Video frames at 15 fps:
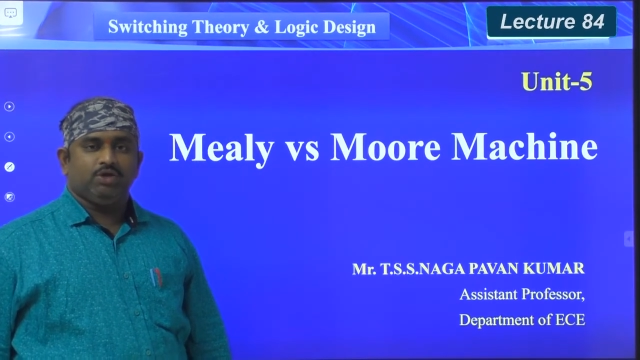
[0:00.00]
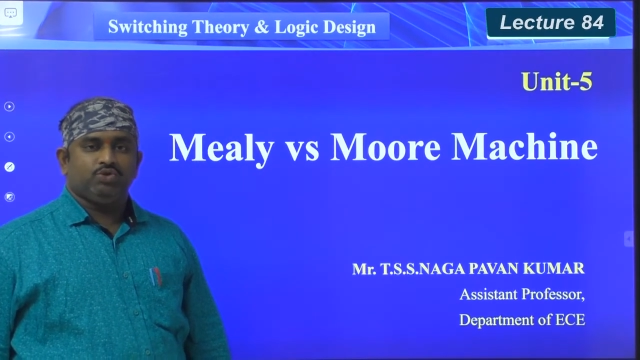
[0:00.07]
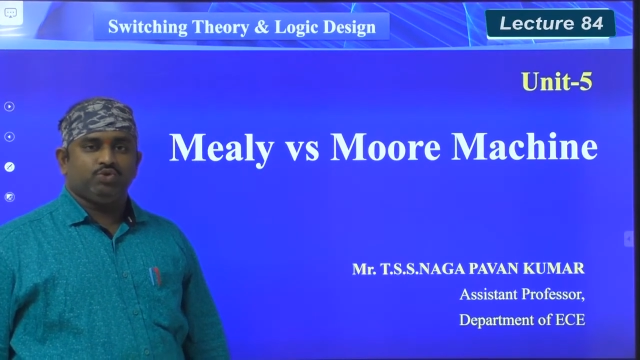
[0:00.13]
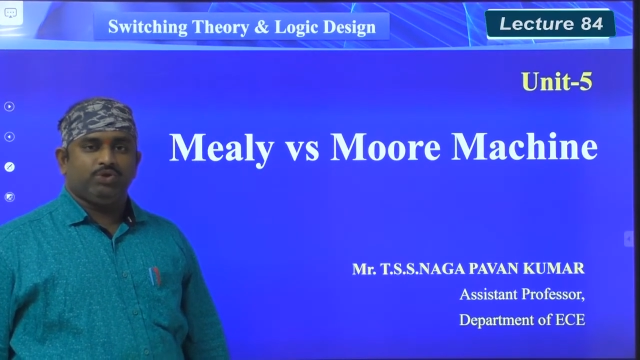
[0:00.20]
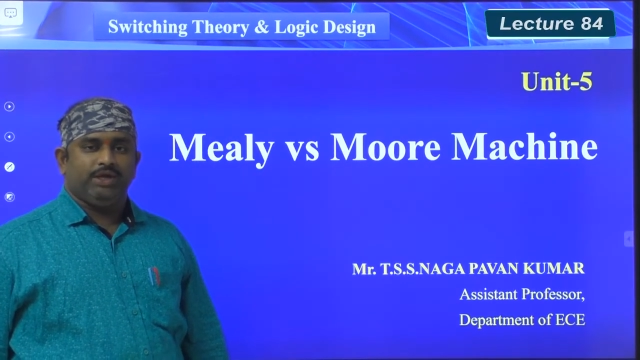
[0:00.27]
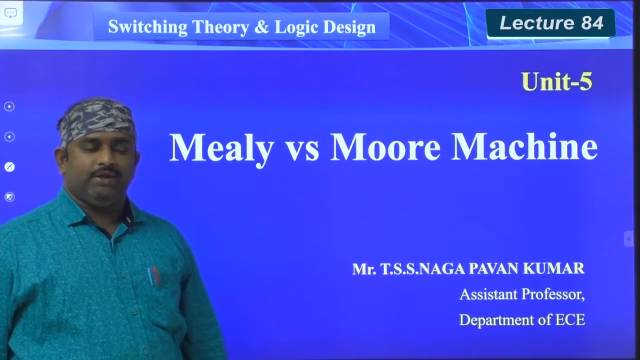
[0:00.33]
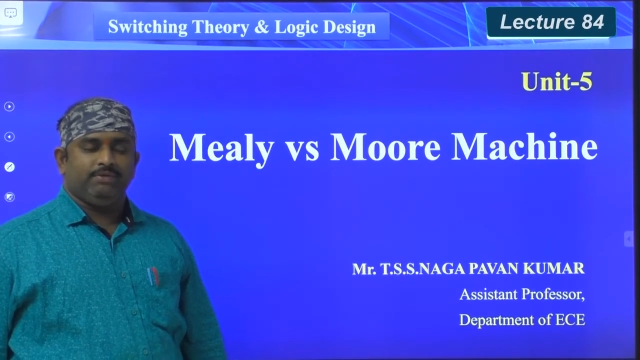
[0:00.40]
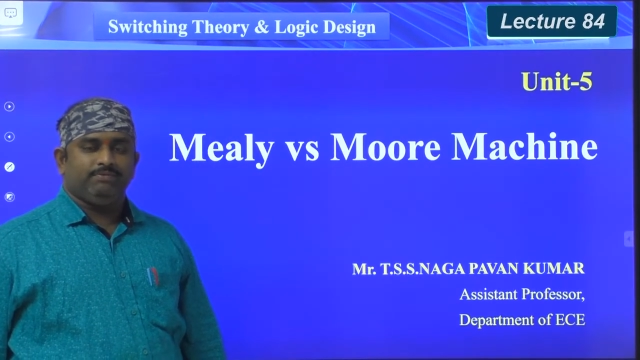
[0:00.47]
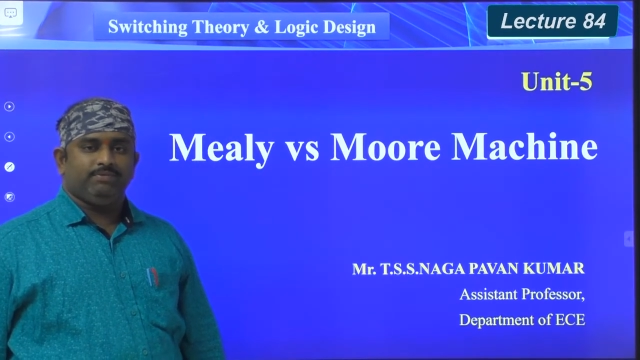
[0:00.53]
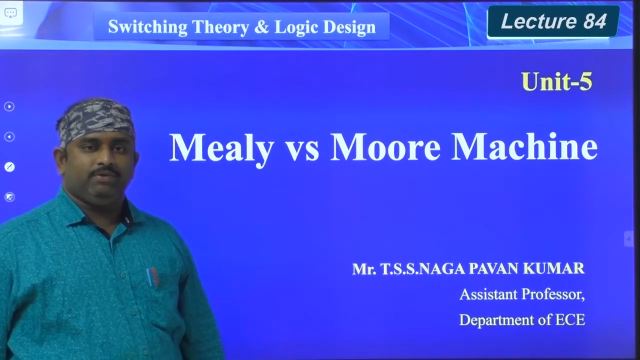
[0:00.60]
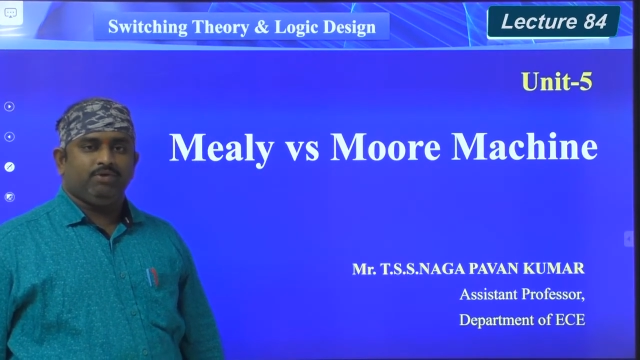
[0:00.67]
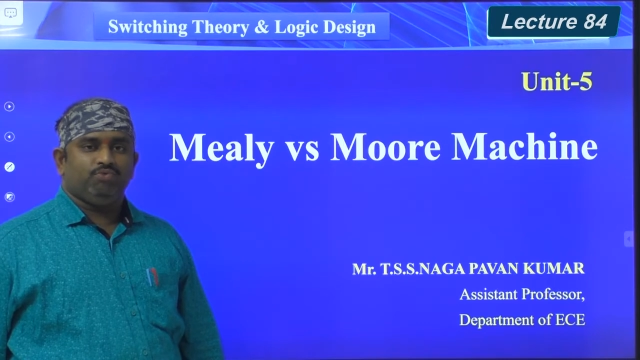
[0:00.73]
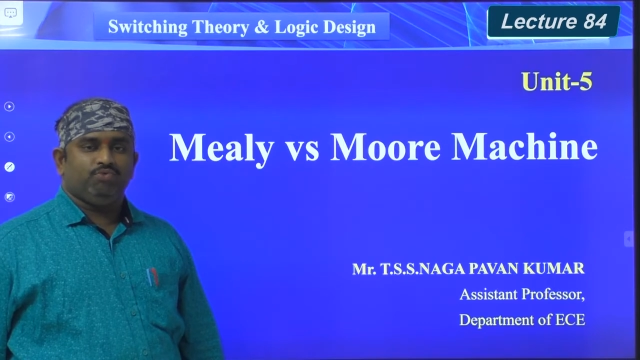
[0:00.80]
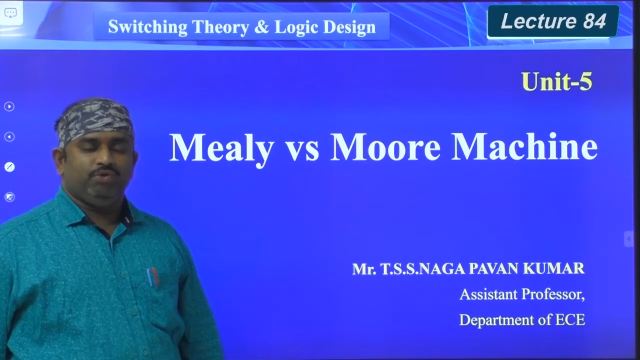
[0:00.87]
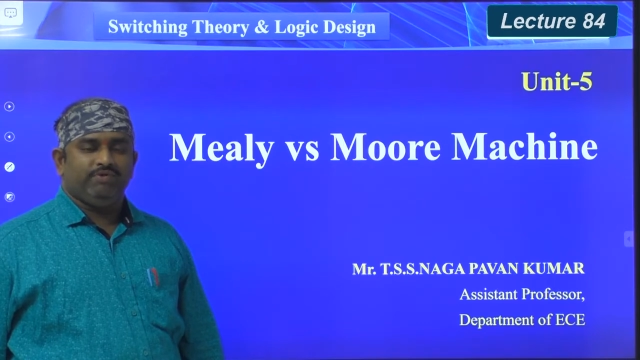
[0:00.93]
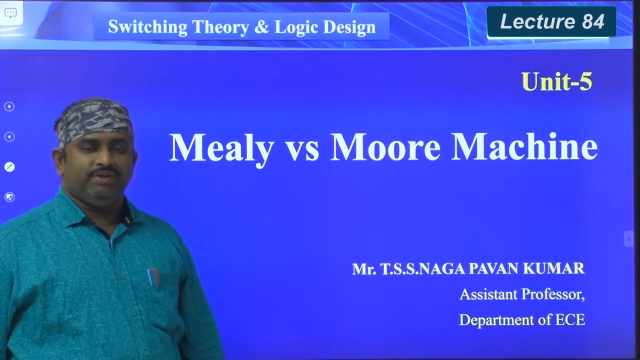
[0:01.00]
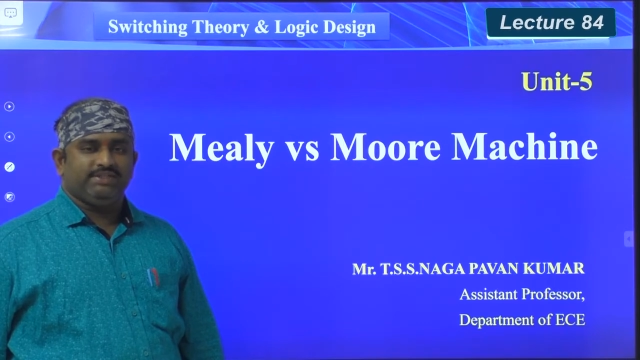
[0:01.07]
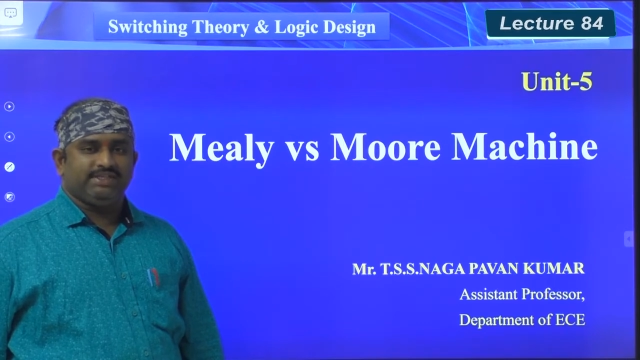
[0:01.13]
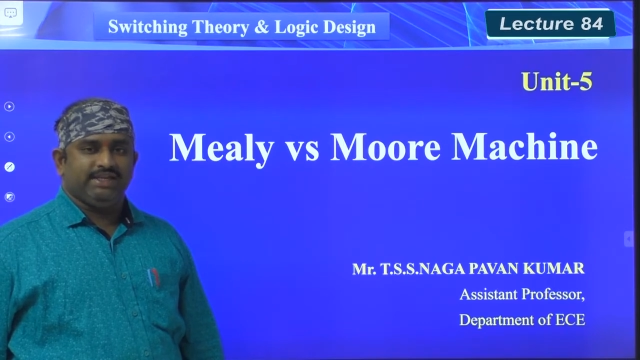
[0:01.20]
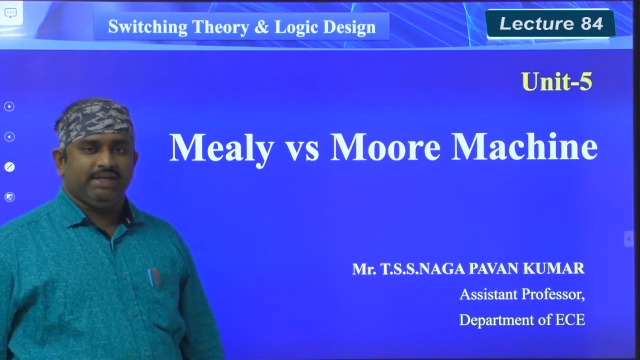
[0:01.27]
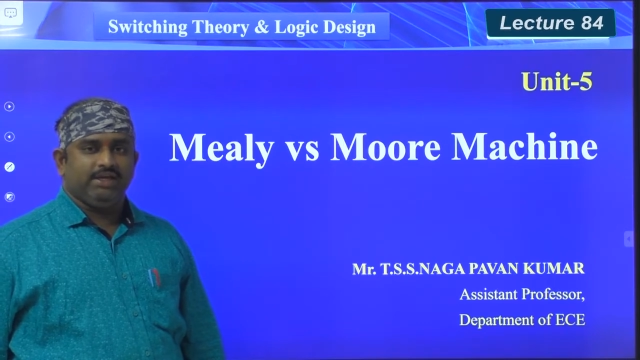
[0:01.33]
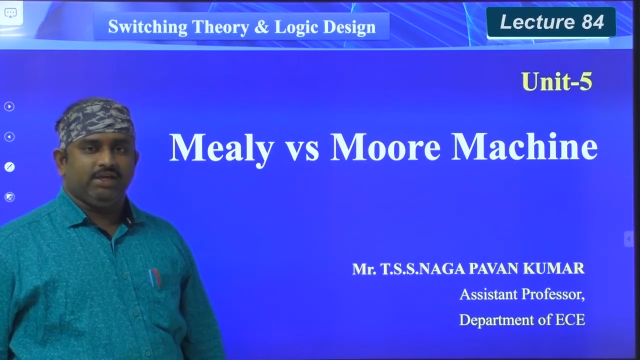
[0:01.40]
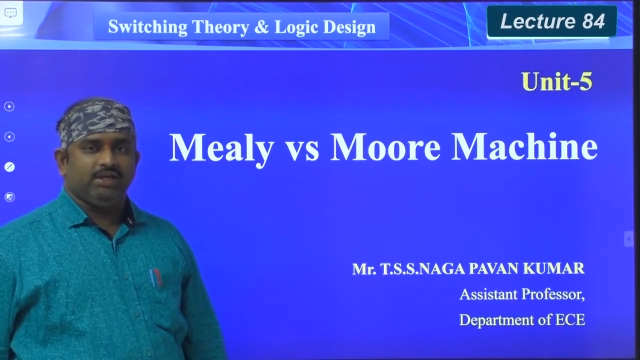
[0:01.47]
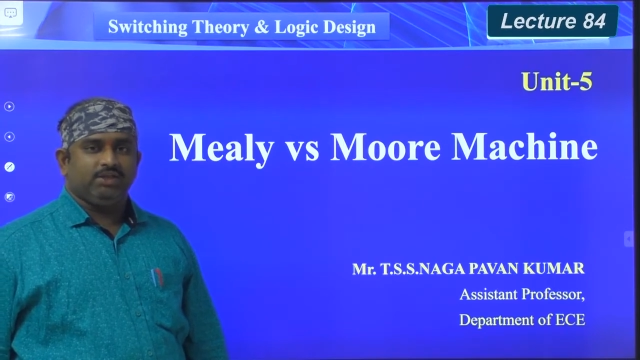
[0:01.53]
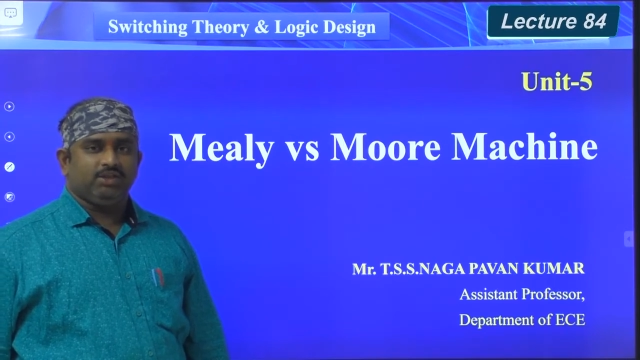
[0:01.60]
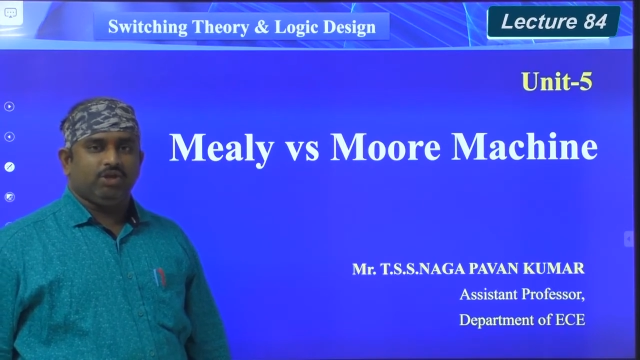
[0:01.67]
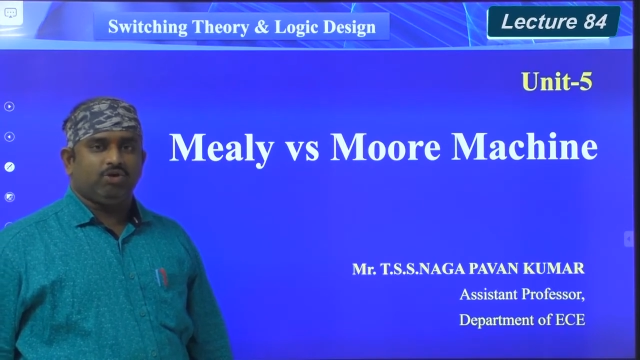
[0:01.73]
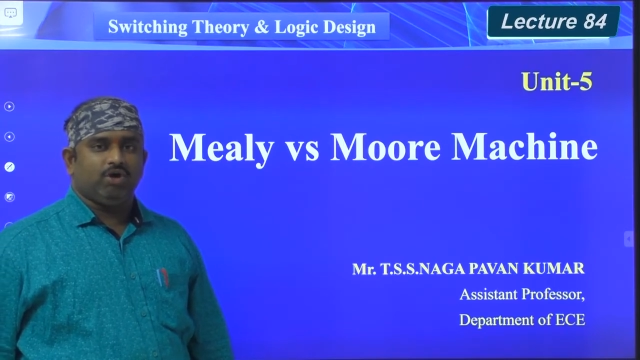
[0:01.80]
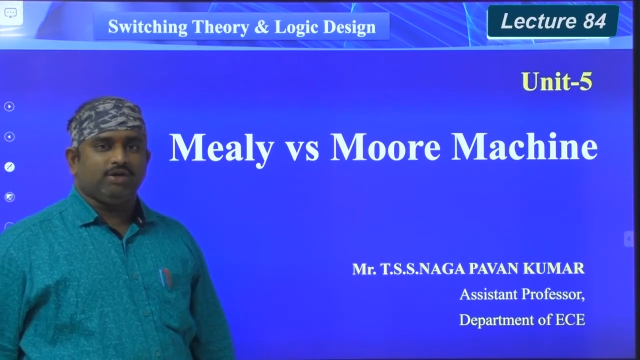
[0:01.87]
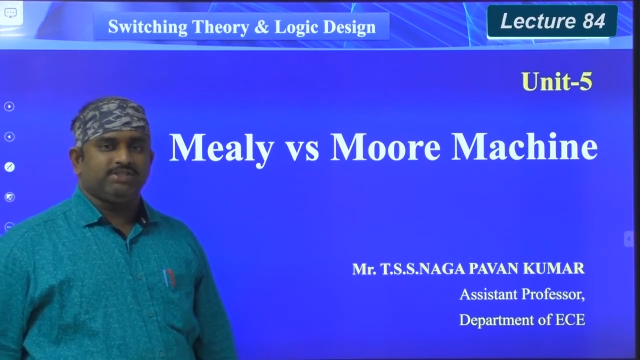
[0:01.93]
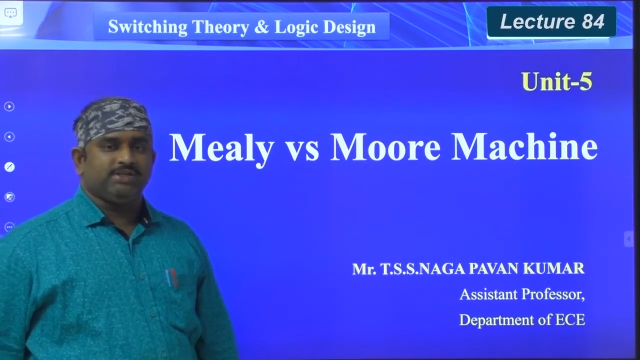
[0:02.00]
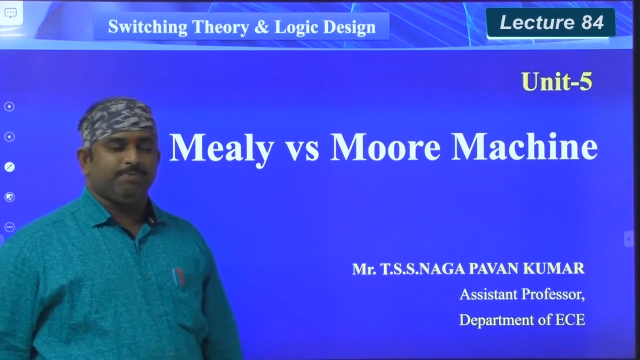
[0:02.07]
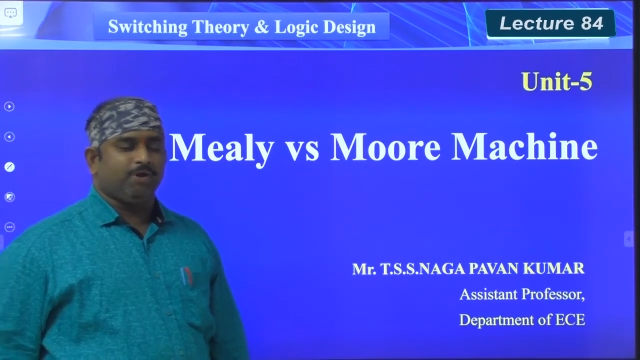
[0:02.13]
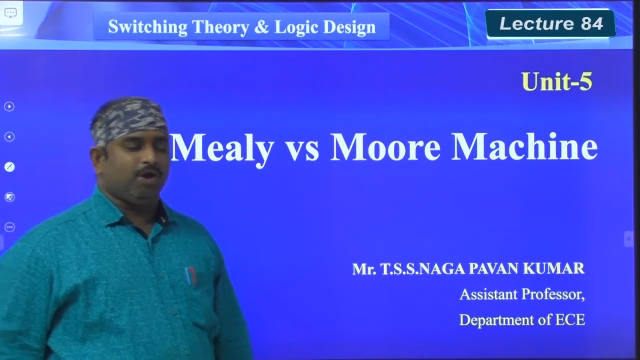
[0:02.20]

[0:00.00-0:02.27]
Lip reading: Today we will see the concept